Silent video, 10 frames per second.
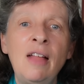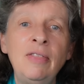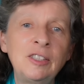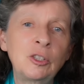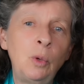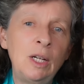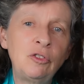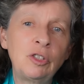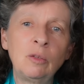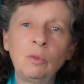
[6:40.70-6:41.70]
This
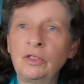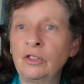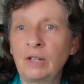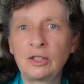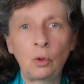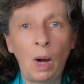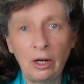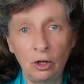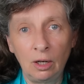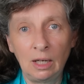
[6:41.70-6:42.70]
question was addressed
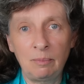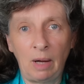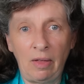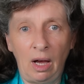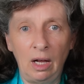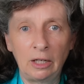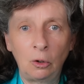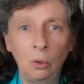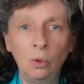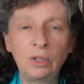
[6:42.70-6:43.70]
quite early by the High
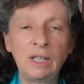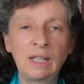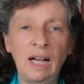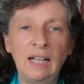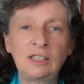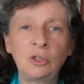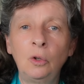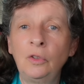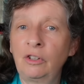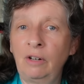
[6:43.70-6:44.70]
Court in a case
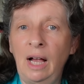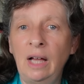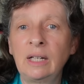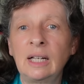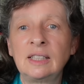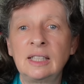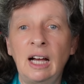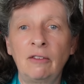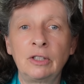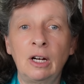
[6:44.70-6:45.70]
called the Crown against the
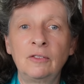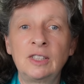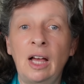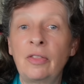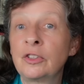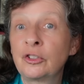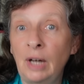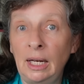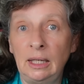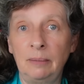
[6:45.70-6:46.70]
Governor of South
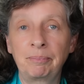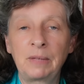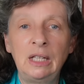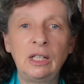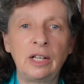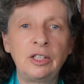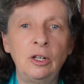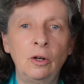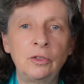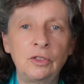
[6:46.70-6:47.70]
Australia in
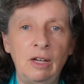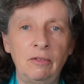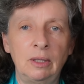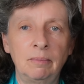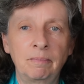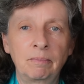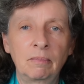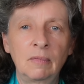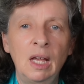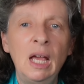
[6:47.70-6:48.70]
1907.
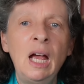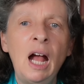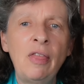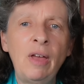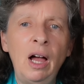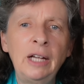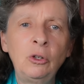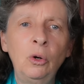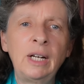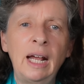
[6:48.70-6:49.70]
And the High
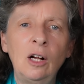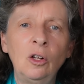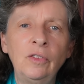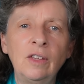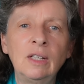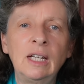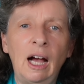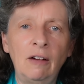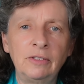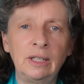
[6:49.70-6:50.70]
Court held that the
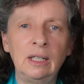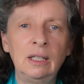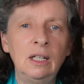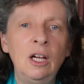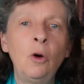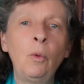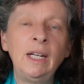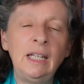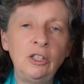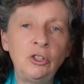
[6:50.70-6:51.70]
governor,
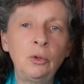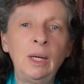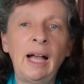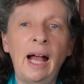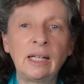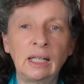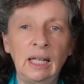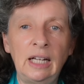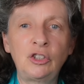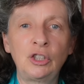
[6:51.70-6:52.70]
when issuing an
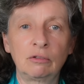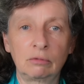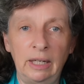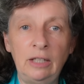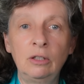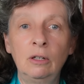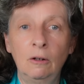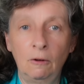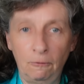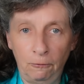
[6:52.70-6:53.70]
election writ
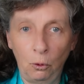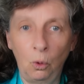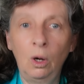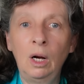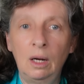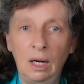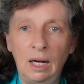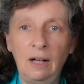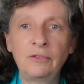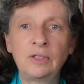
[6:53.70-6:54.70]
for a
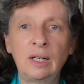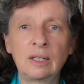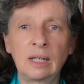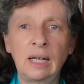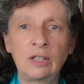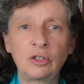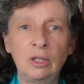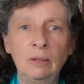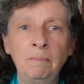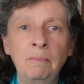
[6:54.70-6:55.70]
half-Senate
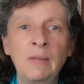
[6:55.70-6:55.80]
election,